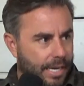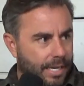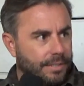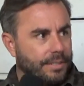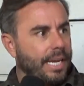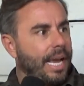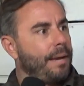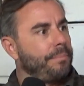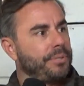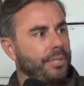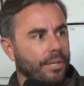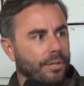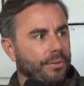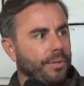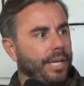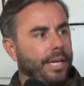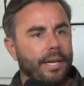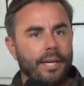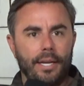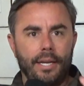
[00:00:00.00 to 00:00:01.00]
Yes,
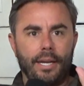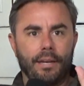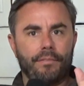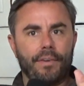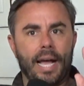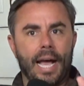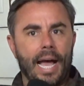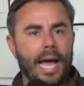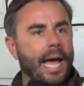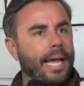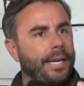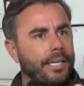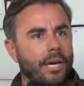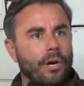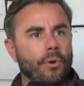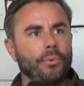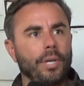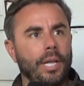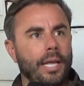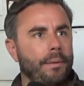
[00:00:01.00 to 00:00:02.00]
absolutely. If I
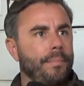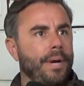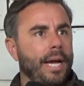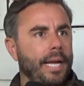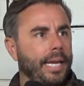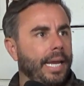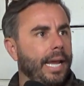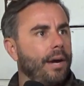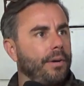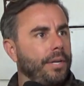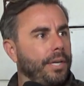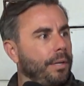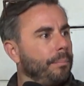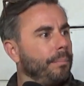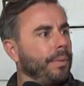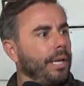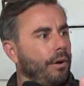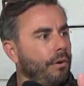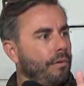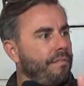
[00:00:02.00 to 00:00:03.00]
don't let my account
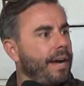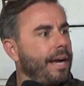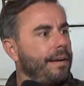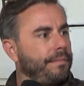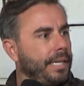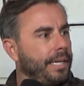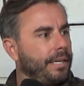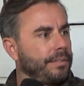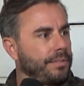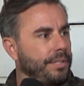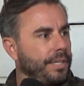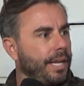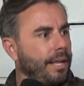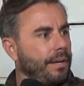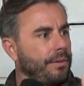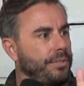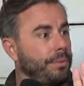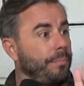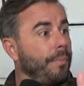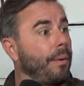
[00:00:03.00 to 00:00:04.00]
get below
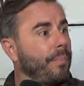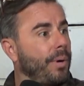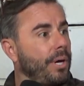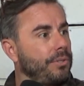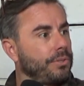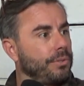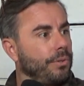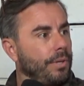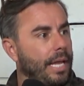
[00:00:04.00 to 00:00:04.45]
$5,000 in my personal life.